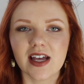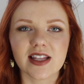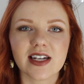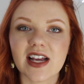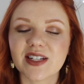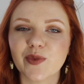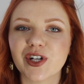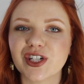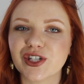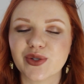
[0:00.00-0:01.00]
The next
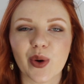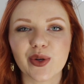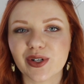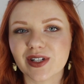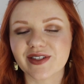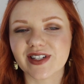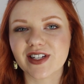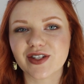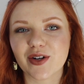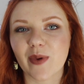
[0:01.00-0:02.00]
morning she told her little
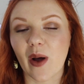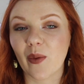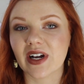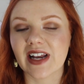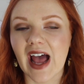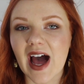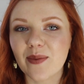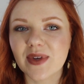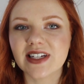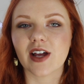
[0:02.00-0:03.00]
sister about what had
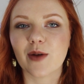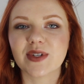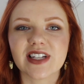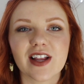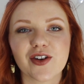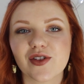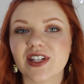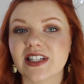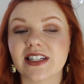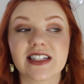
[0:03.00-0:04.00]
happened and was telling her,
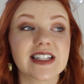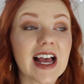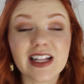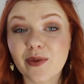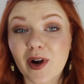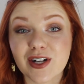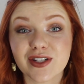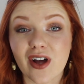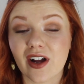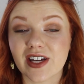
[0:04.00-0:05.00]
"This is exactly where our
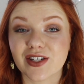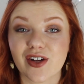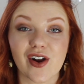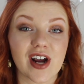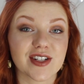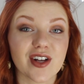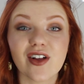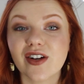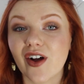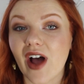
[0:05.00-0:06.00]
stockings are. I
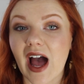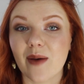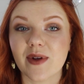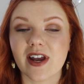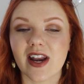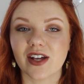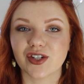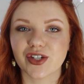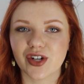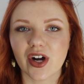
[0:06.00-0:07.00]
saw it all happen."
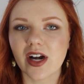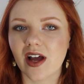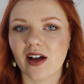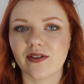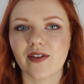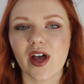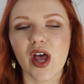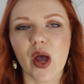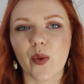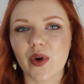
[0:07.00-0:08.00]
And sure enough,
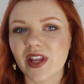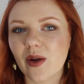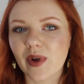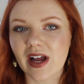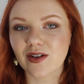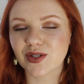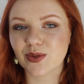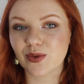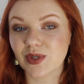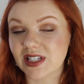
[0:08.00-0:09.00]
when they went out
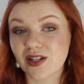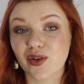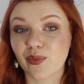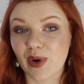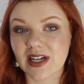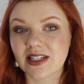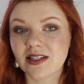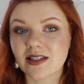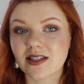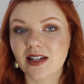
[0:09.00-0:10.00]
to see their
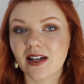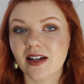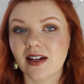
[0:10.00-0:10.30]
presents,